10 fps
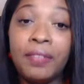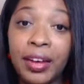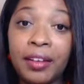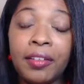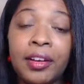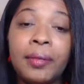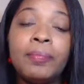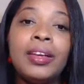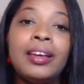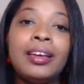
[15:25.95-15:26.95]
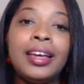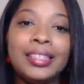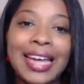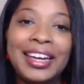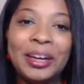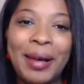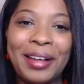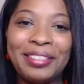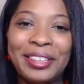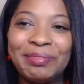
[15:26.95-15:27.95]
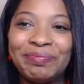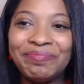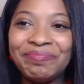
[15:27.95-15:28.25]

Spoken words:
very excited about them.